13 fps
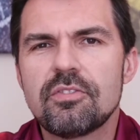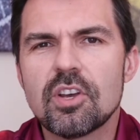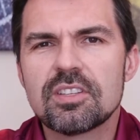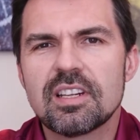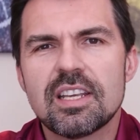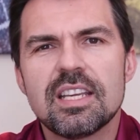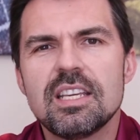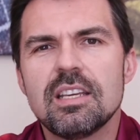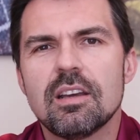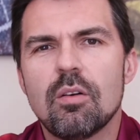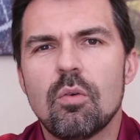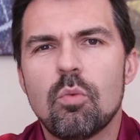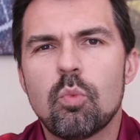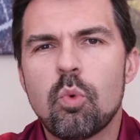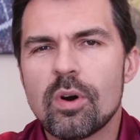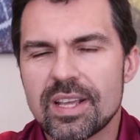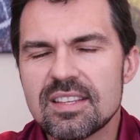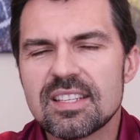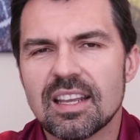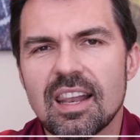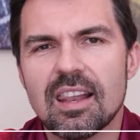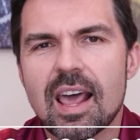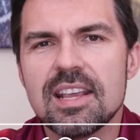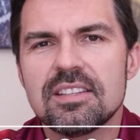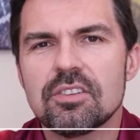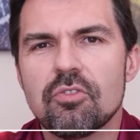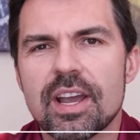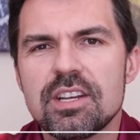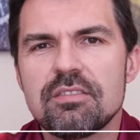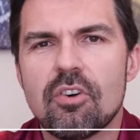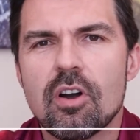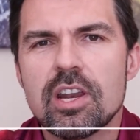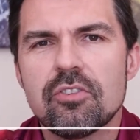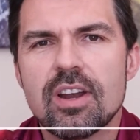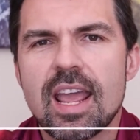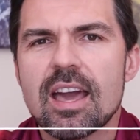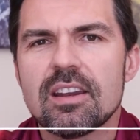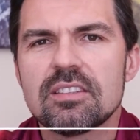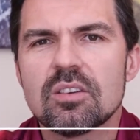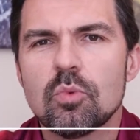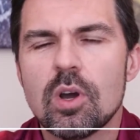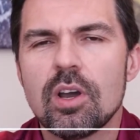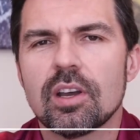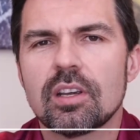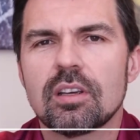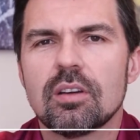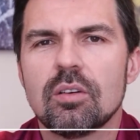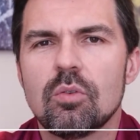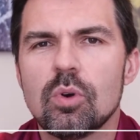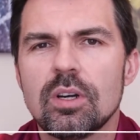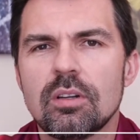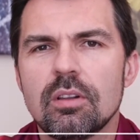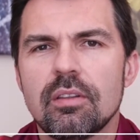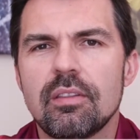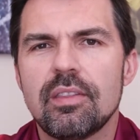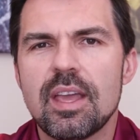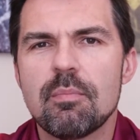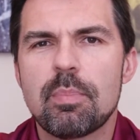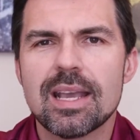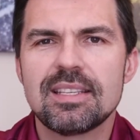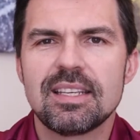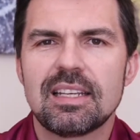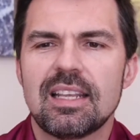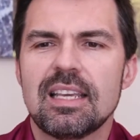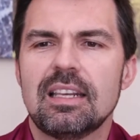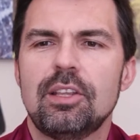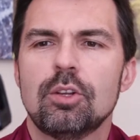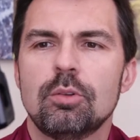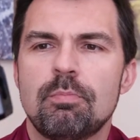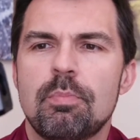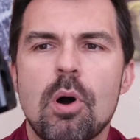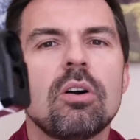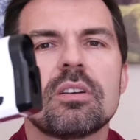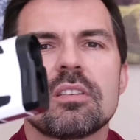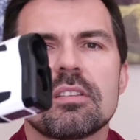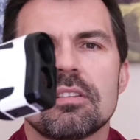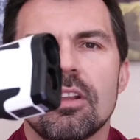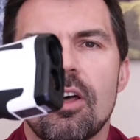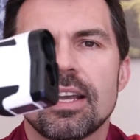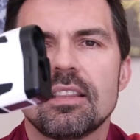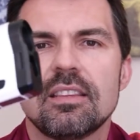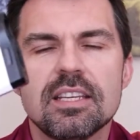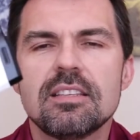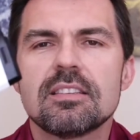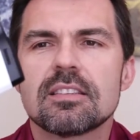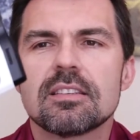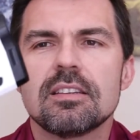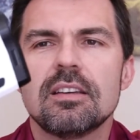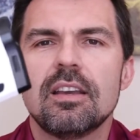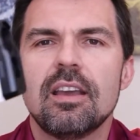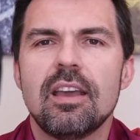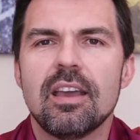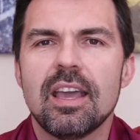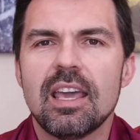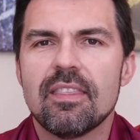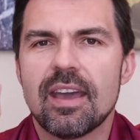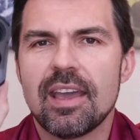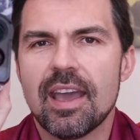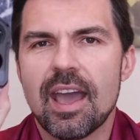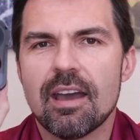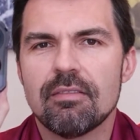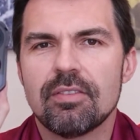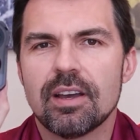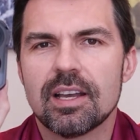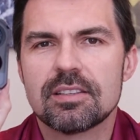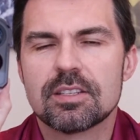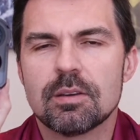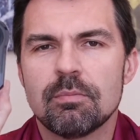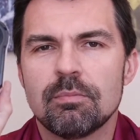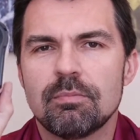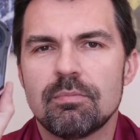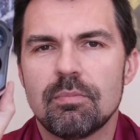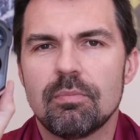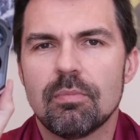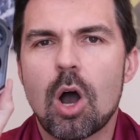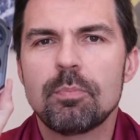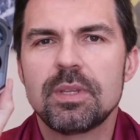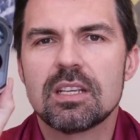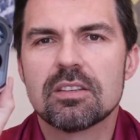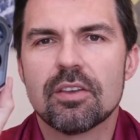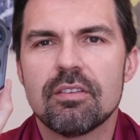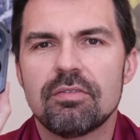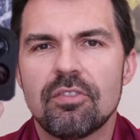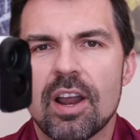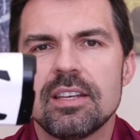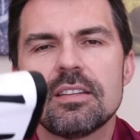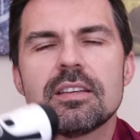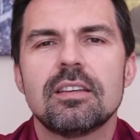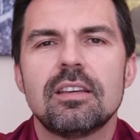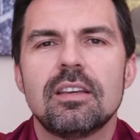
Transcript: firstly, what is a laser rangefinder and how does it work? Well, they're basically a little box like this, and they have some optics on the front.